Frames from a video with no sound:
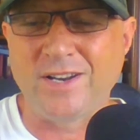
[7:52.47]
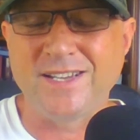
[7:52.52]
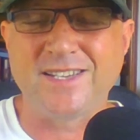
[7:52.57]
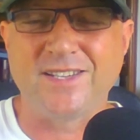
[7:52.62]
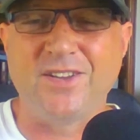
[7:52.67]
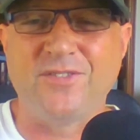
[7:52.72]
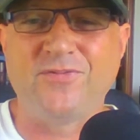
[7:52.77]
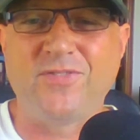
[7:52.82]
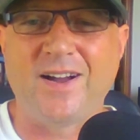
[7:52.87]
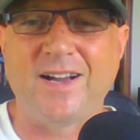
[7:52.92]
Or is
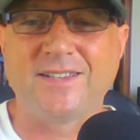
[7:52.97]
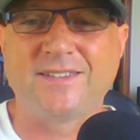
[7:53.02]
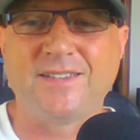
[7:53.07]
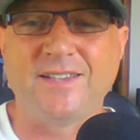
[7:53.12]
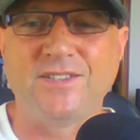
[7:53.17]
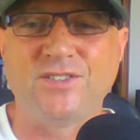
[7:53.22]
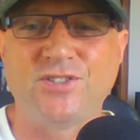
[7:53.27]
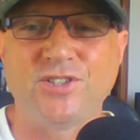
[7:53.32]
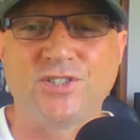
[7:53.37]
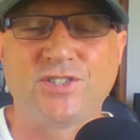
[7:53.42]
it the fact
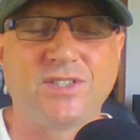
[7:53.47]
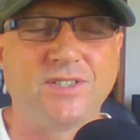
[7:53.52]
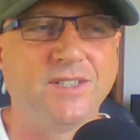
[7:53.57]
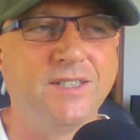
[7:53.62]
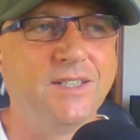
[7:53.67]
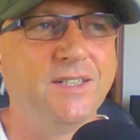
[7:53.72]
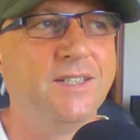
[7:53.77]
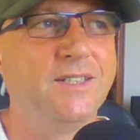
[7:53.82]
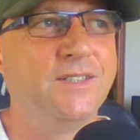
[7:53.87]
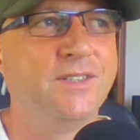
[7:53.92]
that just,
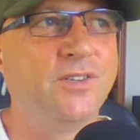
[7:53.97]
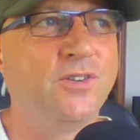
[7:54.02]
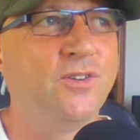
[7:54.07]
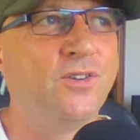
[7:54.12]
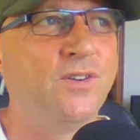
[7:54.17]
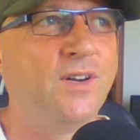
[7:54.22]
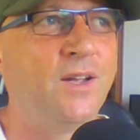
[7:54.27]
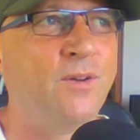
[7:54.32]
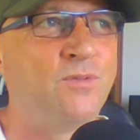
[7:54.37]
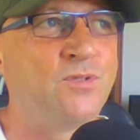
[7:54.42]
you
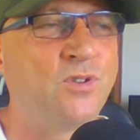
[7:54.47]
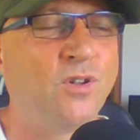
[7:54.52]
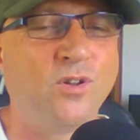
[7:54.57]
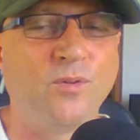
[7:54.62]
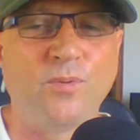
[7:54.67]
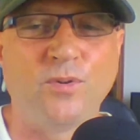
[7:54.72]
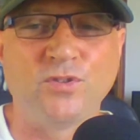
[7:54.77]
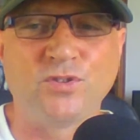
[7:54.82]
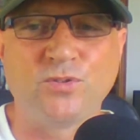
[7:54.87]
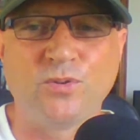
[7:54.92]
know, it was
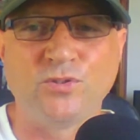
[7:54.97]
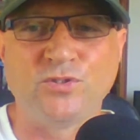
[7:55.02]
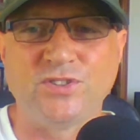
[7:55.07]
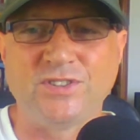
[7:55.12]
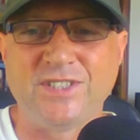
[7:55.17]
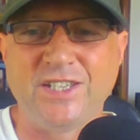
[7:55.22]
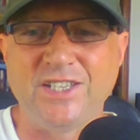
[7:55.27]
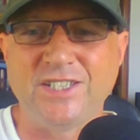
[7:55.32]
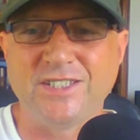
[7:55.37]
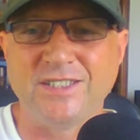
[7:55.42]
all about squad
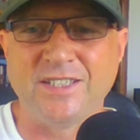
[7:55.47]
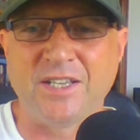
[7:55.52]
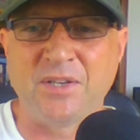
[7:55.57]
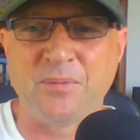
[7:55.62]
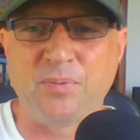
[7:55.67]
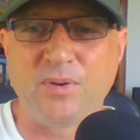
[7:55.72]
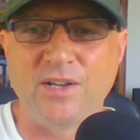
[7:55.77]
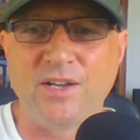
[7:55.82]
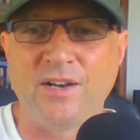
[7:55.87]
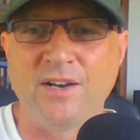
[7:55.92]
rotation
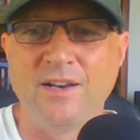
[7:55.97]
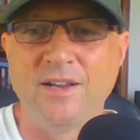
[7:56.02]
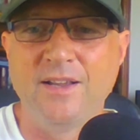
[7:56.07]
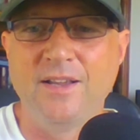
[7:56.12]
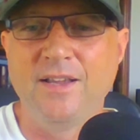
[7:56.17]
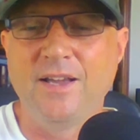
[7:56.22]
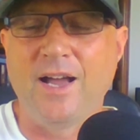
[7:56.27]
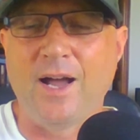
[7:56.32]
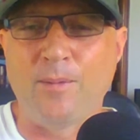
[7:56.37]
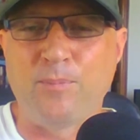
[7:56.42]
and player,
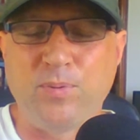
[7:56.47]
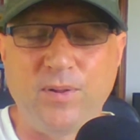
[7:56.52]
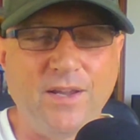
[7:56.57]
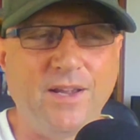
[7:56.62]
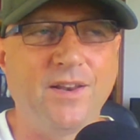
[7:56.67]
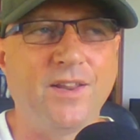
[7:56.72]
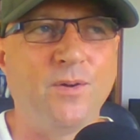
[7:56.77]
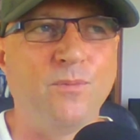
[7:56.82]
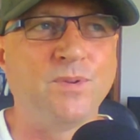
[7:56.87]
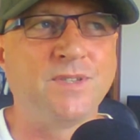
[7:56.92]
a
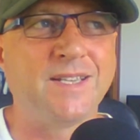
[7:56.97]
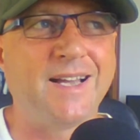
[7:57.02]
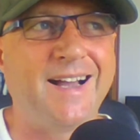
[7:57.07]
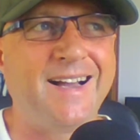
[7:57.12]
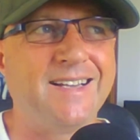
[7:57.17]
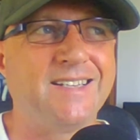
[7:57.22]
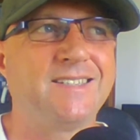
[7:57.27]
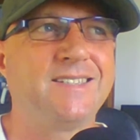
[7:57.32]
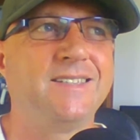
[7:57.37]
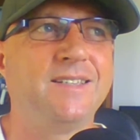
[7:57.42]
player that was
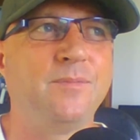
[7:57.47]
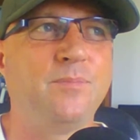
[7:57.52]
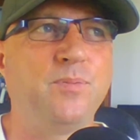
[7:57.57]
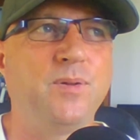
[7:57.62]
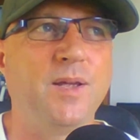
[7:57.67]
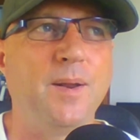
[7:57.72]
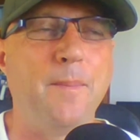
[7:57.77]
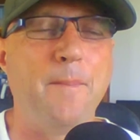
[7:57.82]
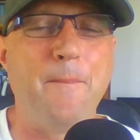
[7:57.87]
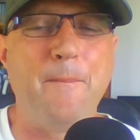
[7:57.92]
actually
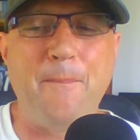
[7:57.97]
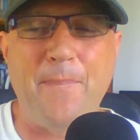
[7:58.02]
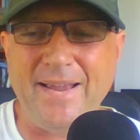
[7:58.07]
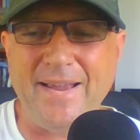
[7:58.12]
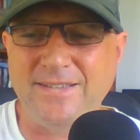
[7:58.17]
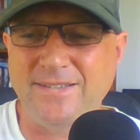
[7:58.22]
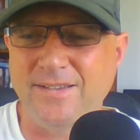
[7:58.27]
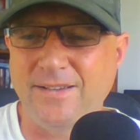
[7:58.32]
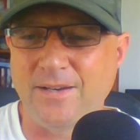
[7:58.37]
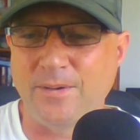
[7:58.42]
playing
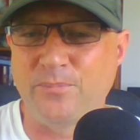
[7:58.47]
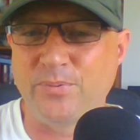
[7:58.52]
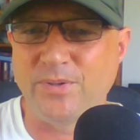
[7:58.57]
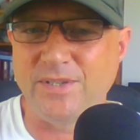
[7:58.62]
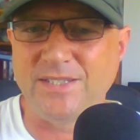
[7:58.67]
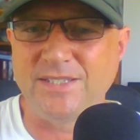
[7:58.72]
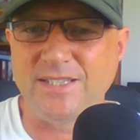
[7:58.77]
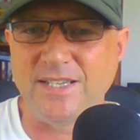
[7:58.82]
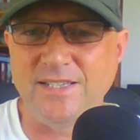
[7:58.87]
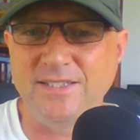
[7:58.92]
better in
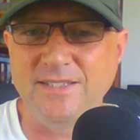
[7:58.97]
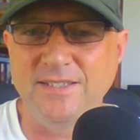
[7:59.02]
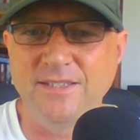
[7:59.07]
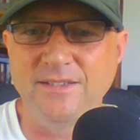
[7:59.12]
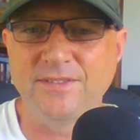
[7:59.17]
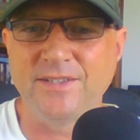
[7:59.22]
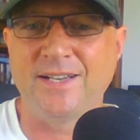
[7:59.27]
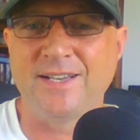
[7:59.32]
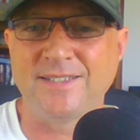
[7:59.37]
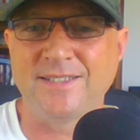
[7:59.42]

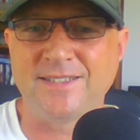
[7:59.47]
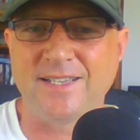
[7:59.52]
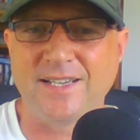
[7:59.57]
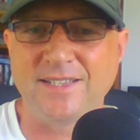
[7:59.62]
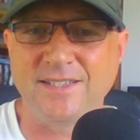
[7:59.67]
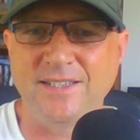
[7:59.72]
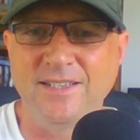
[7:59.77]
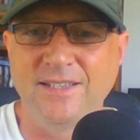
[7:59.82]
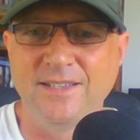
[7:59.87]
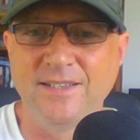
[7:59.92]
pre-season than
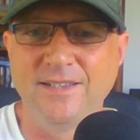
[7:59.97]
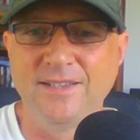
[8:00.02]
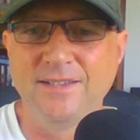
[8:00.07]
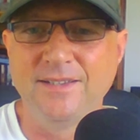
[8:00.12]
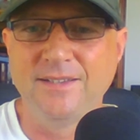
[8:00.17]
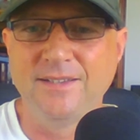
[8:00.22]
Hatate